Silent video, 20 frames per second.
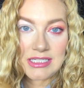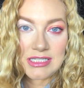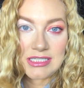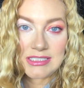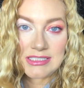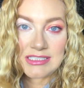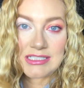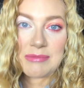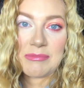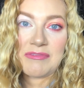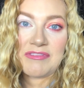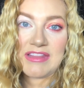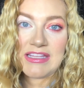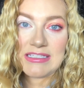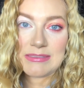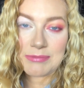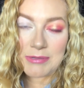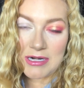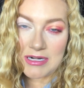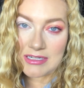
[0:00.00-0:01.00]
some of
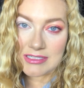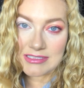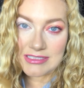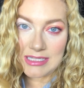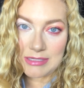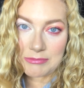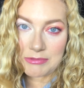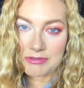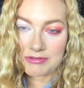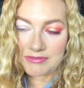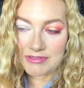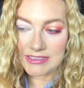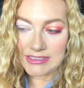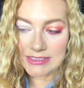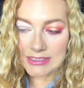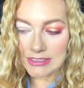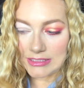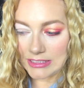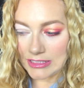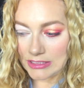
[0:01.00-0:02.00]
these products that were
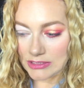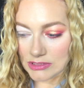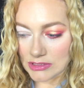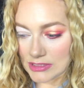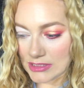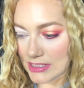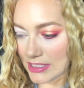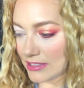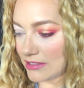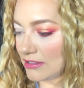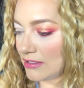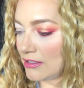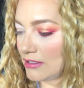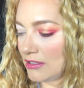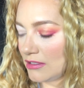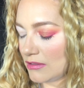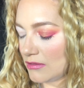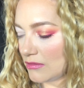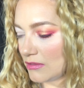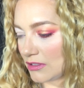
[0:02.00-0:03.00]
recently on sale,
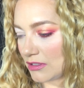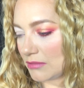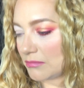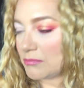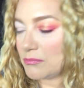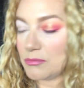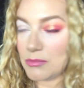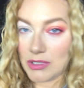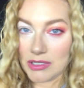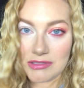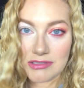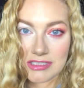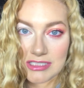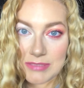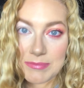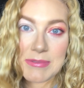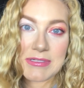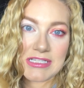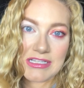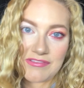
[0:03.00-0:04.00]
or well,
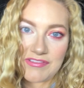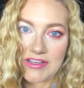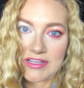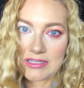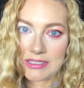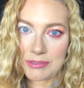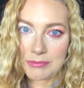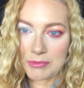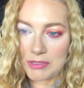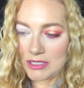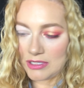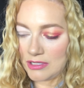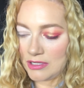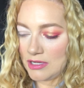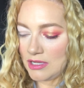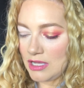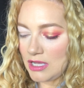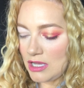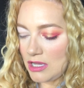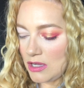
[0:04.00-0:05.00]
specifically one.
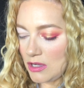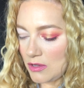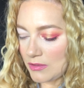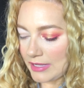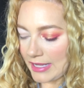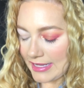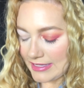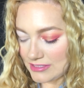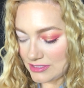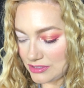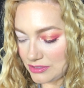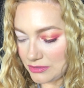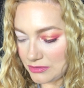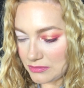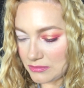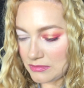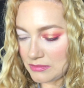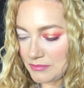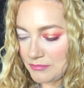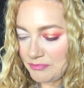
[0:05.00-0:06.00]
Okay,
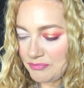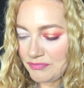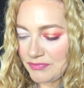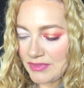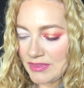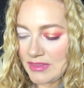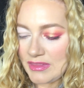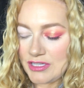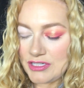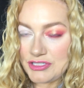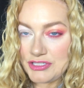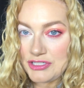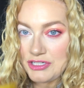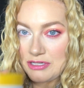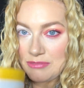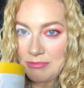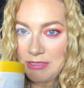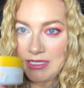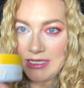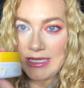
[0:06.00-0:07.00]
so the
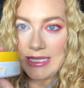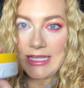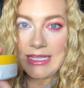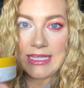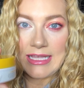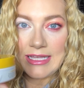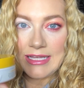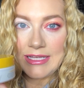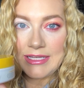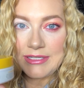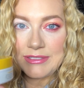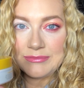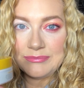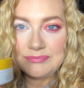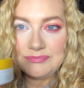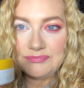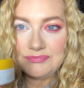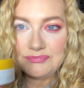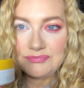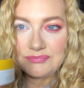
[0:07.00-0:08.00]
Derma E
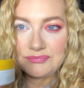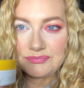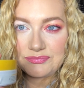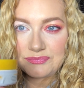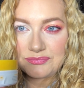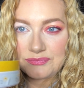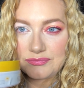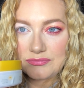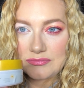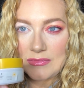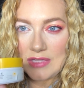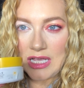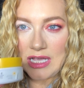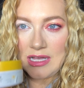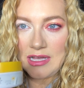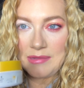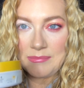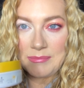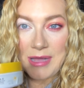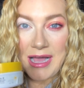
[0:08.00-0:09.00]

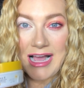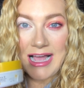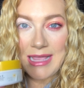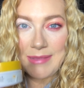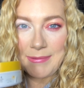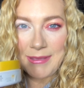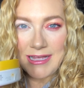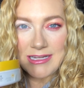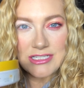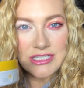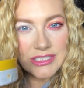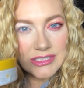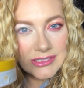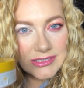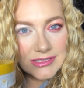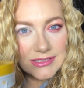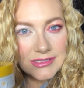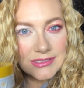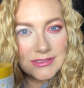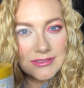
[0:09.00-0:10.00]
eye
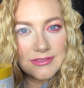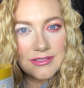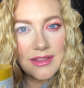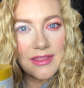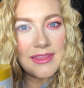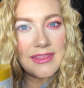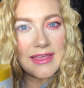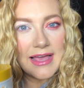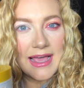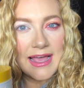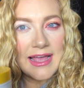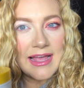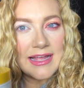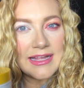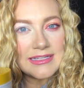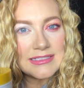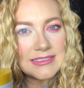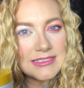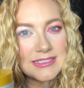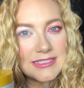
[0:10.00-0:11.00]
patches
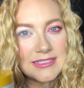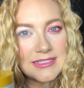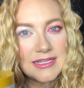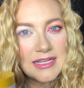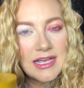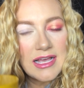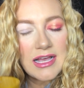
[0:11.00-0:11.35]
that